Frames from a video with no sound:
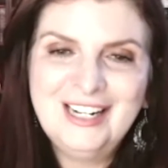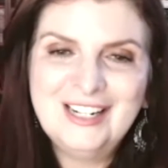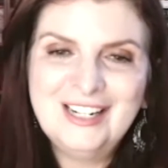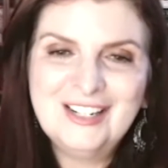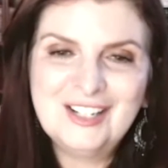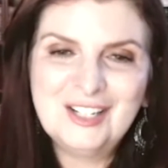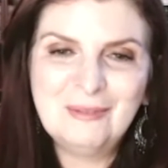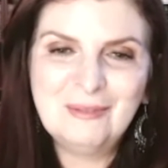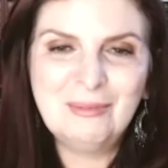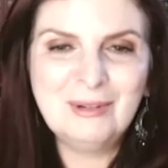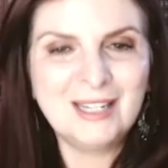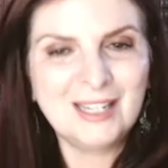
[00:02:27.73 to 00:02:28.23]

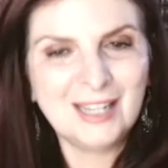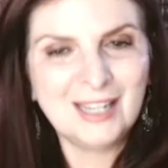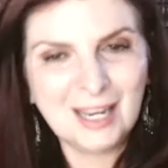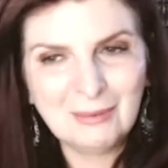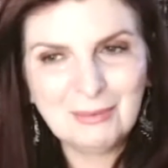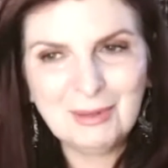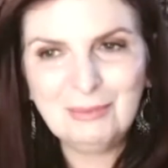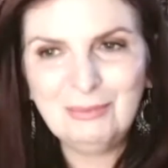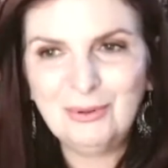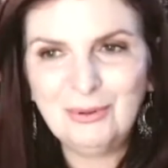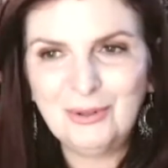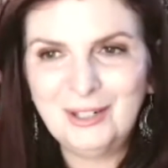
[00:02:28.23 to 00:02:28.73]
she became
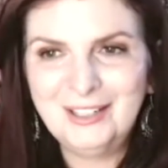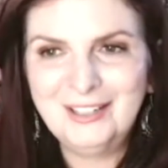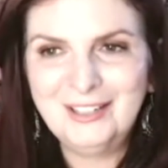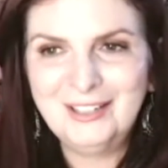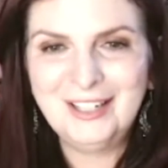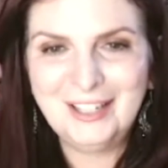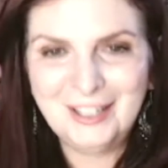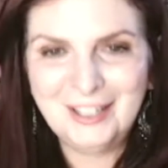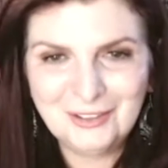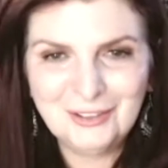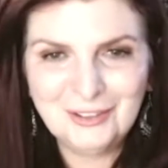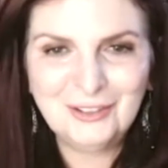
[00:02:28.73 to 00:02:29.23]
a
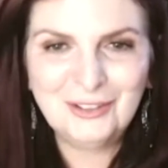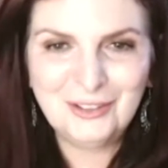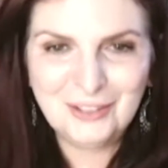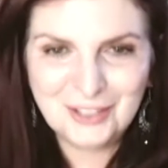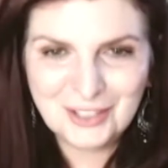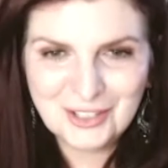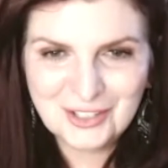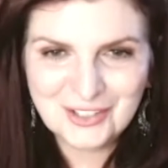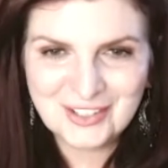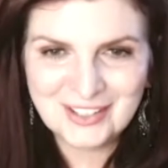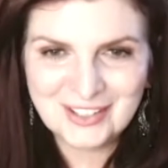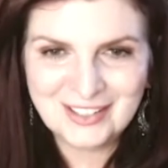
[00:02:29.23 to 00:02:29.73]
born-again
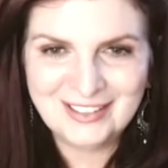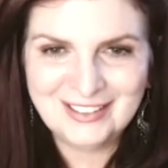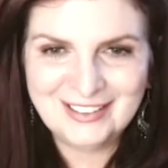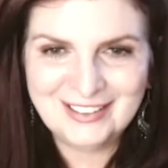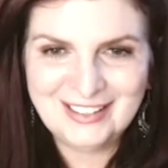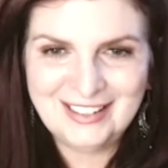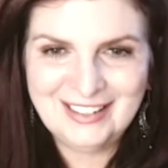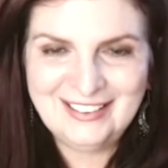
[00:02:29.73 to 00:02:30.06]
Christian.